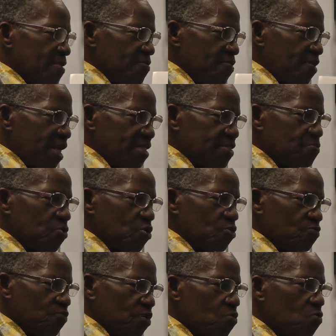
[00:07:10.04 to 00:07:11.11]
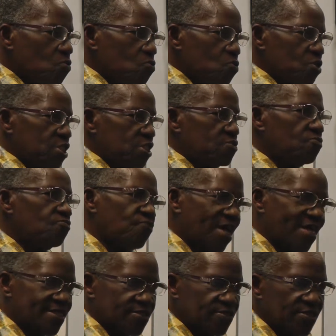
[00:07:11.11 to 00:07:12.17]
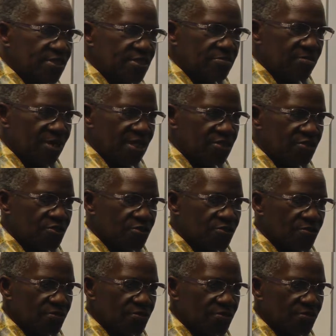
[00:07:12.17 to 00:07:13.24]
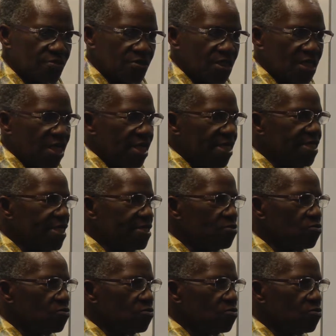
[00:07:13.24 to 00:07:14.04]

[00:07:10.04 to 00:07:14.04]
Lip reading: that's one of the causes of vascular dementia. It can